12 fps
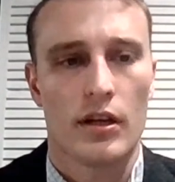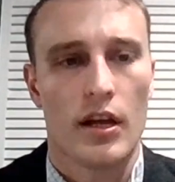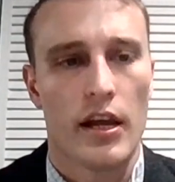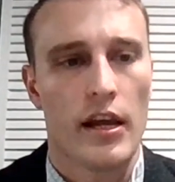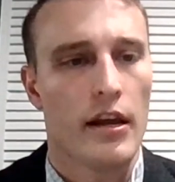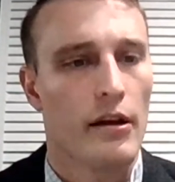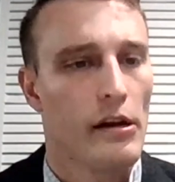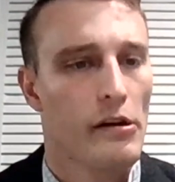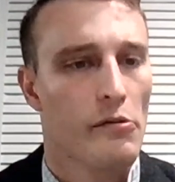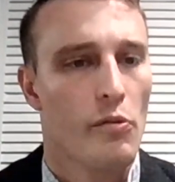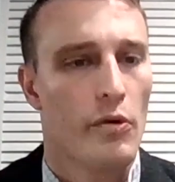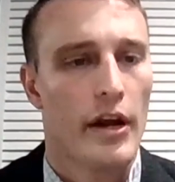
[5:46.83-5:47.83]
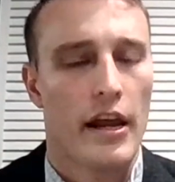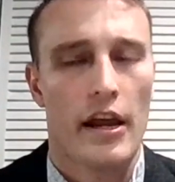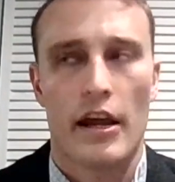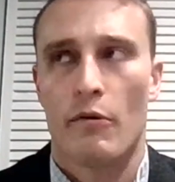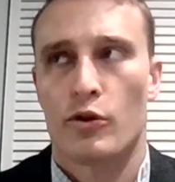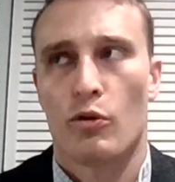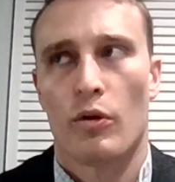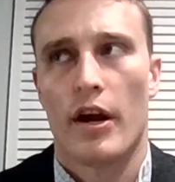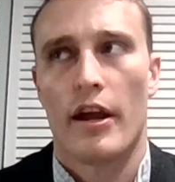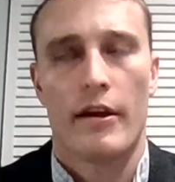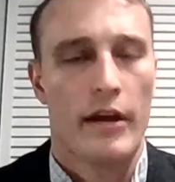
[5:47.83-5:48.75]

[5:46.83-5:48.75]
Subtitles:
he was coordinating.